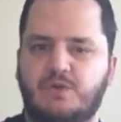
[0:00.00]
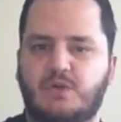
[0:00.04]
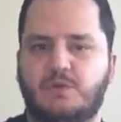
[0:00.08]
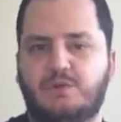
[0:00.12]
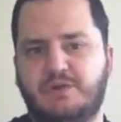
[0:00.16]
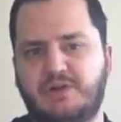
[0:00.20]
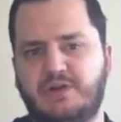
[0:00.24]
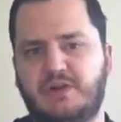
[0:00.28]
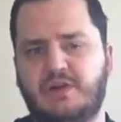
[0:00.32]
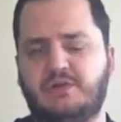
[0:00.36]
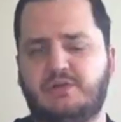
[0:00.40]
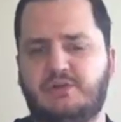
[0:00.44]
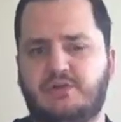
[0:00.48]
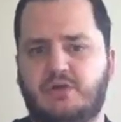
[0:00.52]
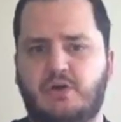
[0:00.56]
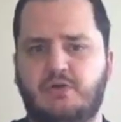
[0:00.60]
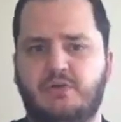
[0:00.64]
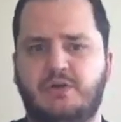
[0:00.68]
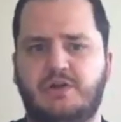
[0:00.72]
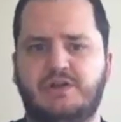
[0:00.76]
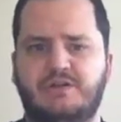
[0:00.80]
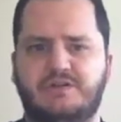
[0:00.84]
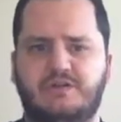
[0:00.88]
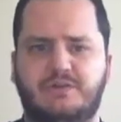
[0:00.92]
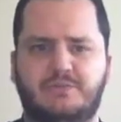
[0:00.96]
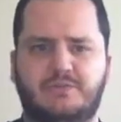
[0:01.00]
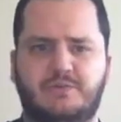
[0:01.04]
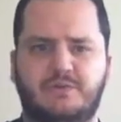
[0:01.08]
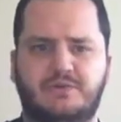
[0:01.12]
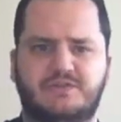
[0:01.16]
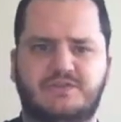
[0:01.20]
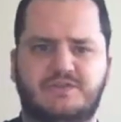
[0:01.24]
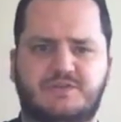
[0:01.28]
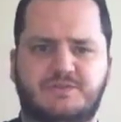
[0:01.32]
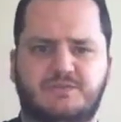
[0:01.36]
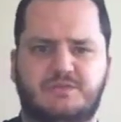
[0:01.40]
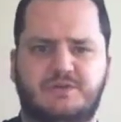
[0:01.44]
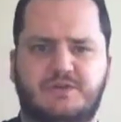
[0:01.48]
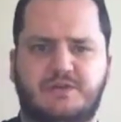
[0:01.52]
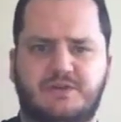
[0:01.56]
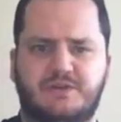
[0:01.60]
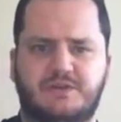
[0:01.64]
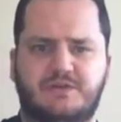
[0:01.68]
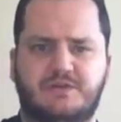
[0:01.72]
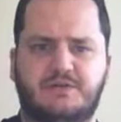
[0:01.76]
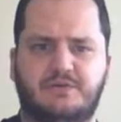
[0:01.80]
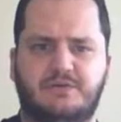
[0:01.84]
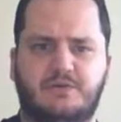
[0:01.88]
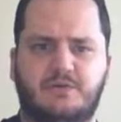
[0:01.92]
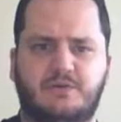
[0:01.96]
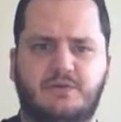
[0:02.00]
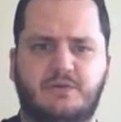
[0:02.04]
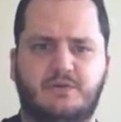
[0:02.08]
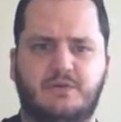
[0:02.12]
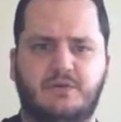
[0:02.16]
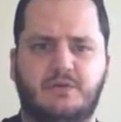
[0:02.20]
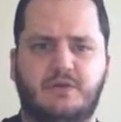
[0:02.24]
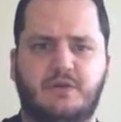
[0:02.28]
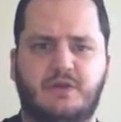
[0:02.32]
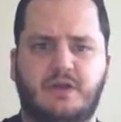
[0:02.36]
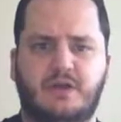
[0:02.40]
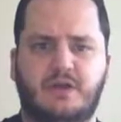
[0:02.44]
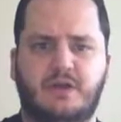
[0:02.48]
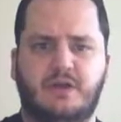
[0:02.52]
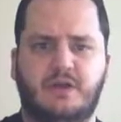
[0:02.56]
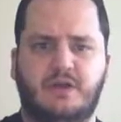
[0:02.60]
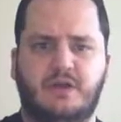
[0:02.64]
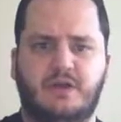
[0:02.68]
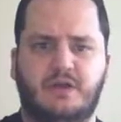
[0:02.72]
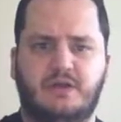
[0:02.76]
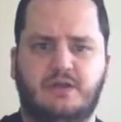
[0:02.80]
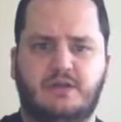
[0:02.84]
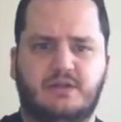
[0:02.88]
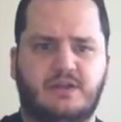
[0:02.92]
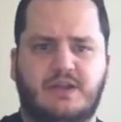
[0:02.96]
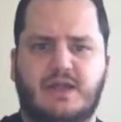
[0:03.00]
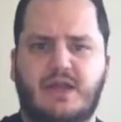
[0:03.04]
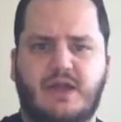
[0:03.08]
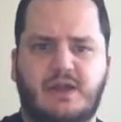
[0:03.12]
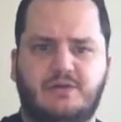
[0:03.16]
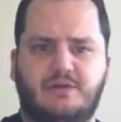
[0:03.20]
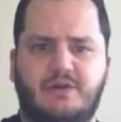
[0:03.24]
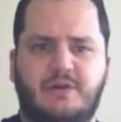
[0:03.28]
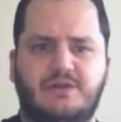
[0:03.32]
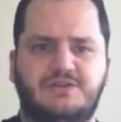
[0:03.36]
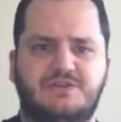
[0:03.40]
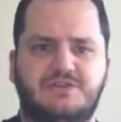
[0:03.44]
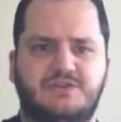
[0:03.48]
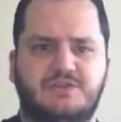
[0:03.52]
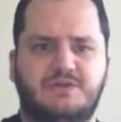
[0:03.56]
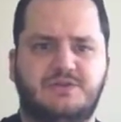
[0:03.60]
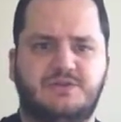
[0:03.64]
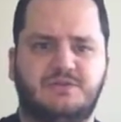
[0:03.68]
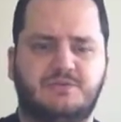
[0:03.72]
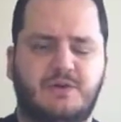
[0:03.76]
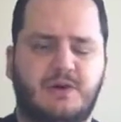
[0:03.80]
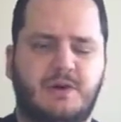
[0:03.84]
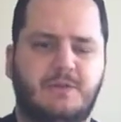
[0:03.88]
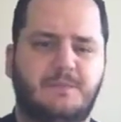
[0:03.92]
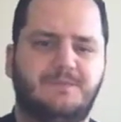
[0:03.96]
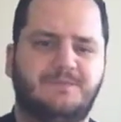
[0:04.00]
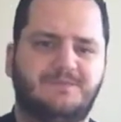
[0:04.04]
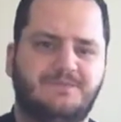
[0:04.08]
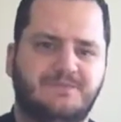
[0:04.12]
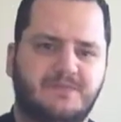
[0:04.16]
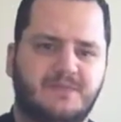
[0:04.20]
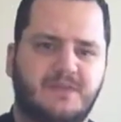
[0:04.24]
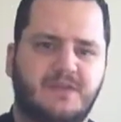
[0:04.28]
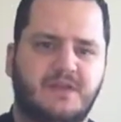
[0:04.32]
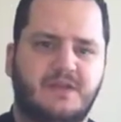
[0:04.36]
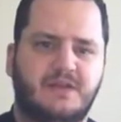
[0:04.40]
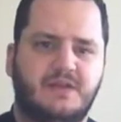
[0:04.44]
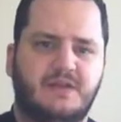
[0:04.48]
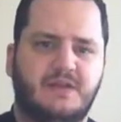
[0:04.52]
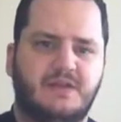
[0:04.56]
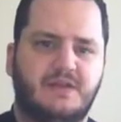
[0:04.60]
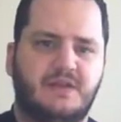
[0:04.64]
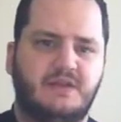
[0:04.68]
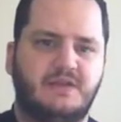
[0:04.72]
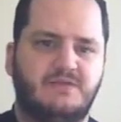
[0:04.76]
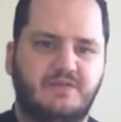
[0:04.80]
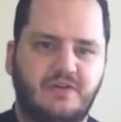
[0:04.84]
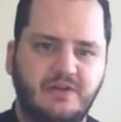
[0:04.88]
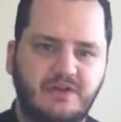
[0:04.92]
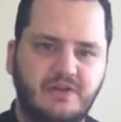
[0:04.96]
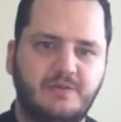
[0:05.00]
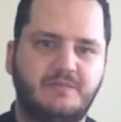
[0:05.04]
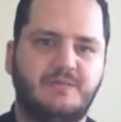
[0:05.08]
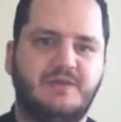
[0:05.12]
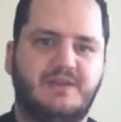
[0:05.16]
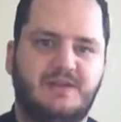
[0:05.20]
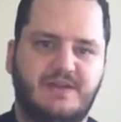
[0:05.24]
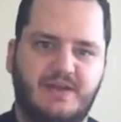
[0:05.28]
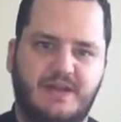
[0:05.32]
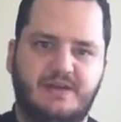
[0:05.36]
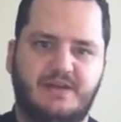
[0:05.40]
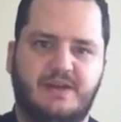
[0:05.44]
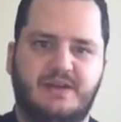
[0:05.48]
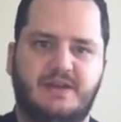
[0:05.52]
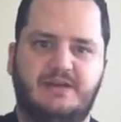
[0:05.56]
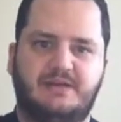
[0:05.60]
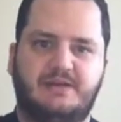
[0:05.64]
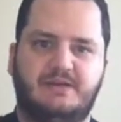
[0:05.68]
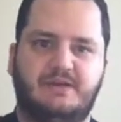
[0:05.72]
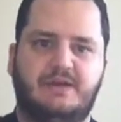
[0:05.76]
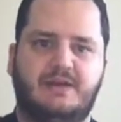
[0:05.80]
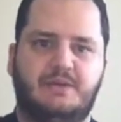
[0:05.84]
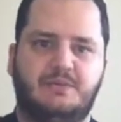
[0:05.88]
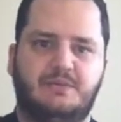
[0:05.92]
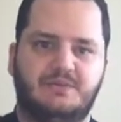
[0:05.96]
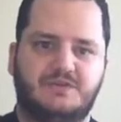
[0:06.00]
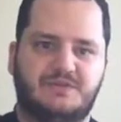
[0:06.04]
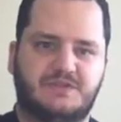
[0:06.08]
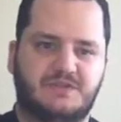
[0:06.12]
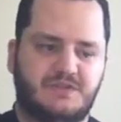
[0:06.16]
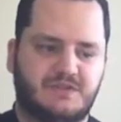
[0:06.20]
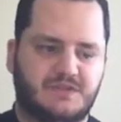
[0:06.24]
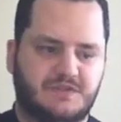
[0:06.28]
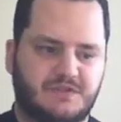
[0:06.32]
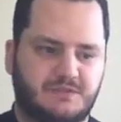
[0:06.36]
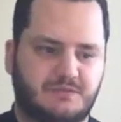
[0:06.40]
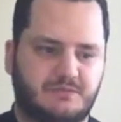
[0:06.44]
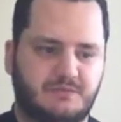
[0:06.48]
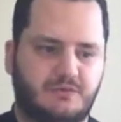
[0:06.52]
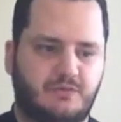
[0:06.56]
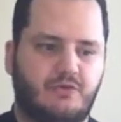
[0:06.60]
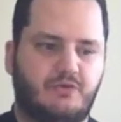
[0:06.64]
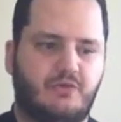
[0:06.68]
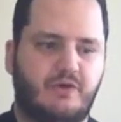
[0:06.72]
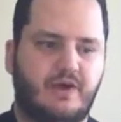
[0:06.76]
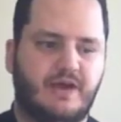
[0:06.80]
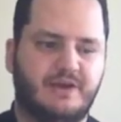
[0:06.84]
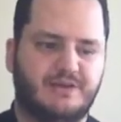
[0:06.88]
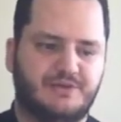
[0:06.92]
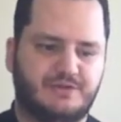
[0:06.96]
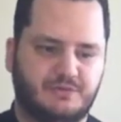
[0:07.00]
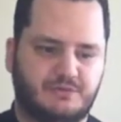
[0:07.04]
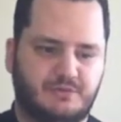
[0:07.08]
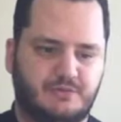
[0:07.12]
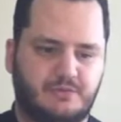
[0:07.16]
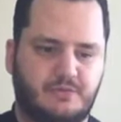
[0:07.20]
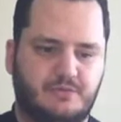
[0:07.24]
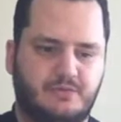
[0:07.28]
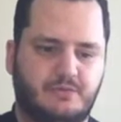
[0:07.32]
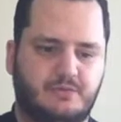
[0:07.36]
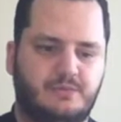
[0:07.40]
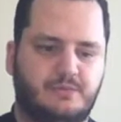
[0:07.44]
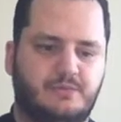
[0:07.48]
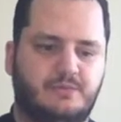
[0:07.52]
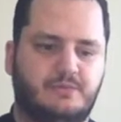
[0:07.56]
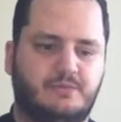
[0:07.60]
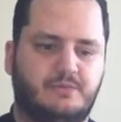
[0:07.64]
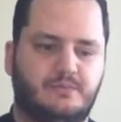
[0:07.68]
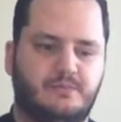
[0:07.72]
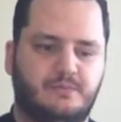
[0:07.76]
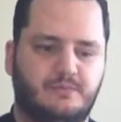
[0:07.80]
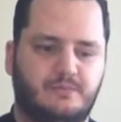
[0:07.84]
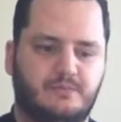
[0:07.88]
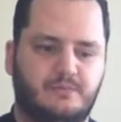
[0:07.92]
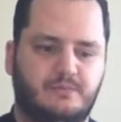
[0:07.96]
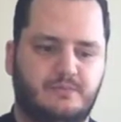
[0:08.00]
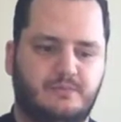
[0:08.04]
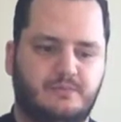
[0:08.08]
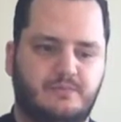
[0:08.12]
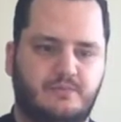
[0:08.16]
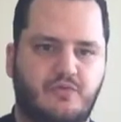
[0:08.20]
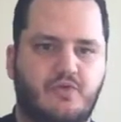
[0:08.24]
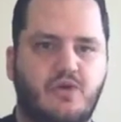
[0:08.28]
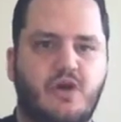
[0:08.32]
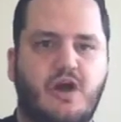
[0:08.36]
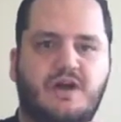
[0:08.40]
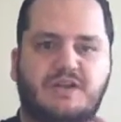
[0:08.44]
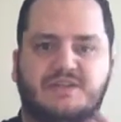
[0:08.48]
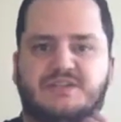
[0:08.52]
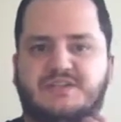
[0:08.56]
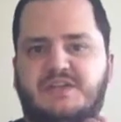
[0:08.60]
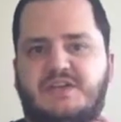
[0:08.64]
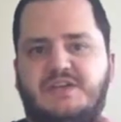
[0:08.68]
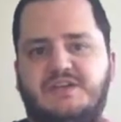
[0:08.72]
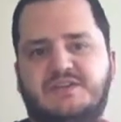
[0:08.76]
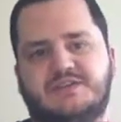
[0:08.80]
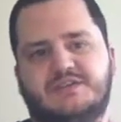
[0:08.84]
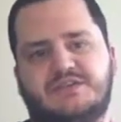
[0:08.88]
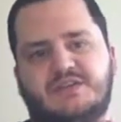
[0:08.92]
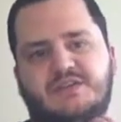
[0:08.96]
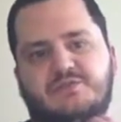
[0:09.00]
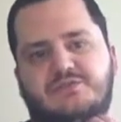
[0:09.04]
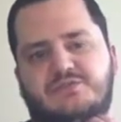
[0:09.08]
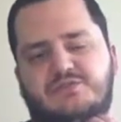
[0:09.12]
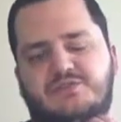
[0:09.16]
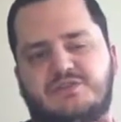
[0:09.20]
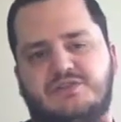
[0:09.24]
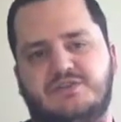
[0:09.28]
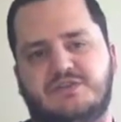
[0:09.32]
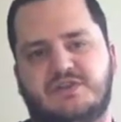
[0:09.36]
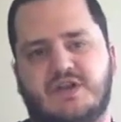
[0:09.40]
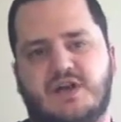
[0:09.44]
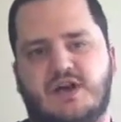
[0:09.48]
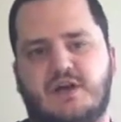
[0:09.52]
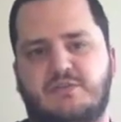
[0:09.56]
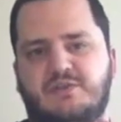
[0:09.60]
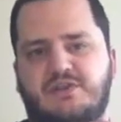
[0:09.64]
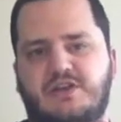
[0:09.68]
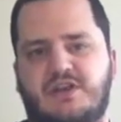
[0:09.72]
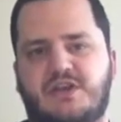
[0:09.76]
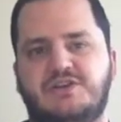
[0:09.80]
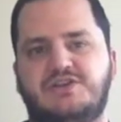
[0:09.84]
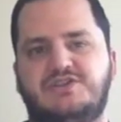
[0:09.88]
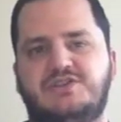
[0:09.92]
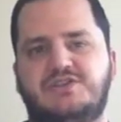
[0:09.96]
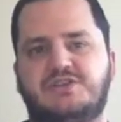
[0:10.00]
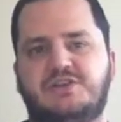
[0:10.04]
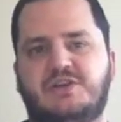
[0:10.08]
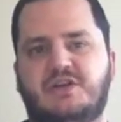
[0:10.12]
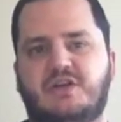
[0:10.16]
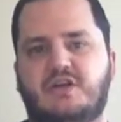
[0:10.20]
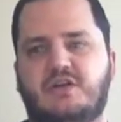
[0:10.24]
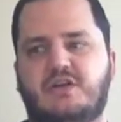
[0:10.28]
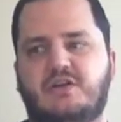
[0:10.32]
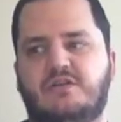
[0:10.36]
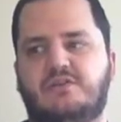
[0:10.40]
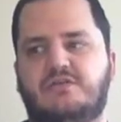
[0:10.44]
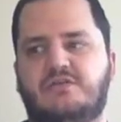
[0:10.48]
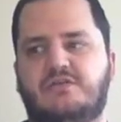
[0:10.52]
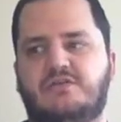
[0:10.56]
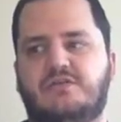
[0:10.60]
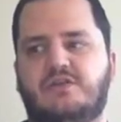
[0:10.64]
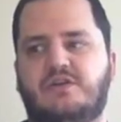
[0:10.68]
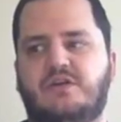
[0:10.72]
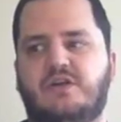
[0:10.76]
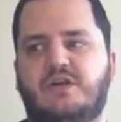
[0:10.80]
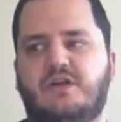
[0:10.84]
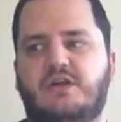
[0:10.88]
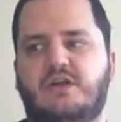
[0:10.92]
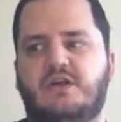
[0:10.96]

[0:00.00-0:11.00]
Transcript: when I go in and purchase one, or like how do I choose? Well, in the very beginning, it was this gradual process, and it was just a combination of